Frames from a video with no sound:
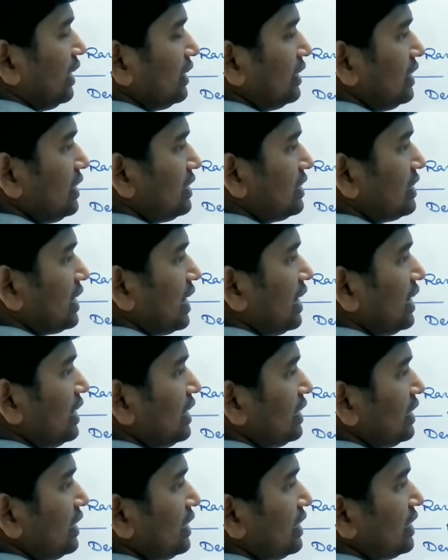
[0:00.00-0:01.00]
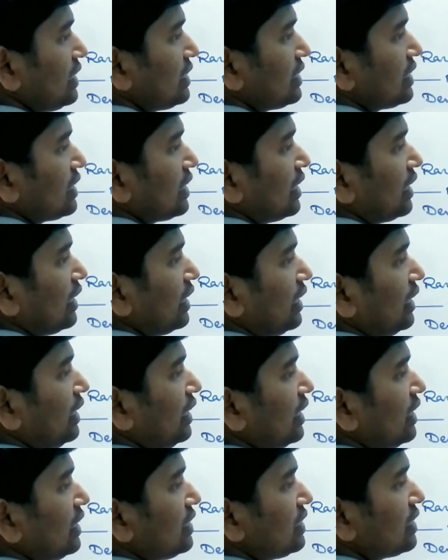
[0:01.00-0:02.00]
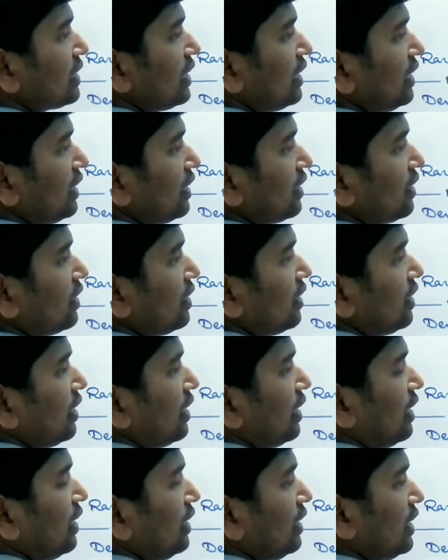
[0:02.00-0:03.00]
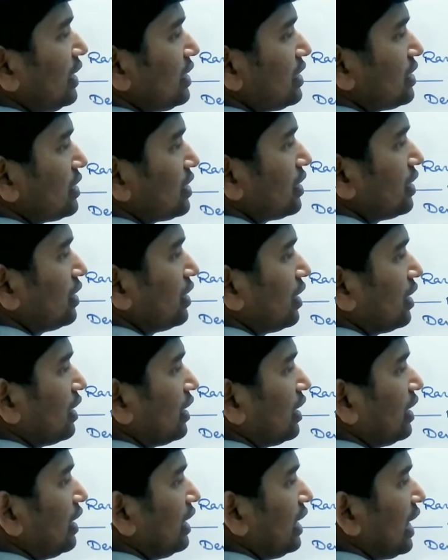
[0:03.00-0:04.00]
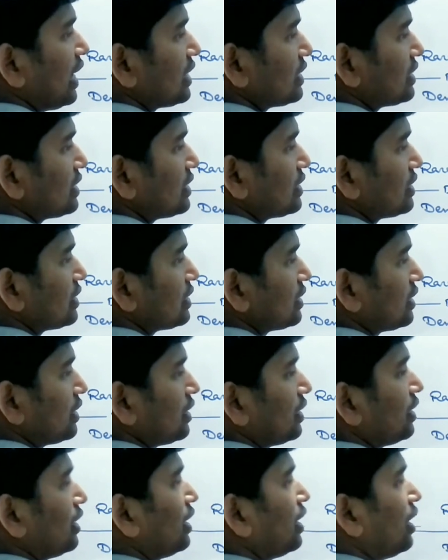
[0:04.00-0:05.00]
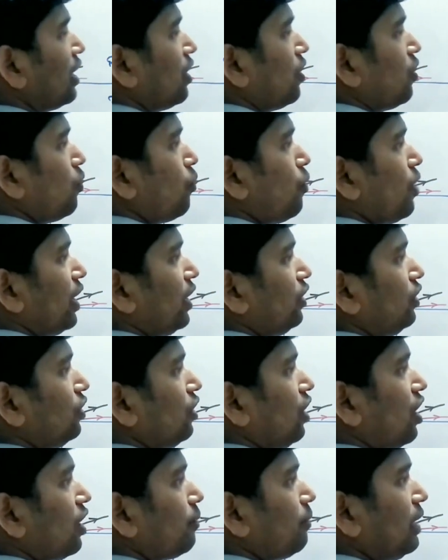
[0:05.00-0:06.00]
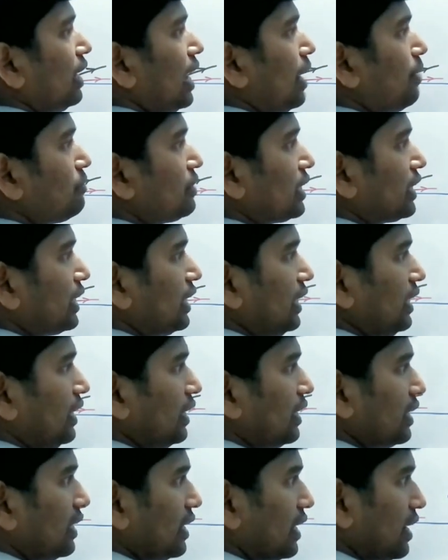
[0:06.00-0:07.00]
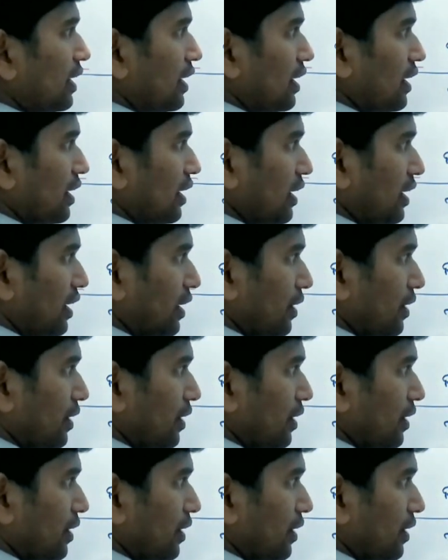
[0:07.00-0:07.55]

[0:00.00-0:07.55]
and this side is denser, let glass. One normal I am taking.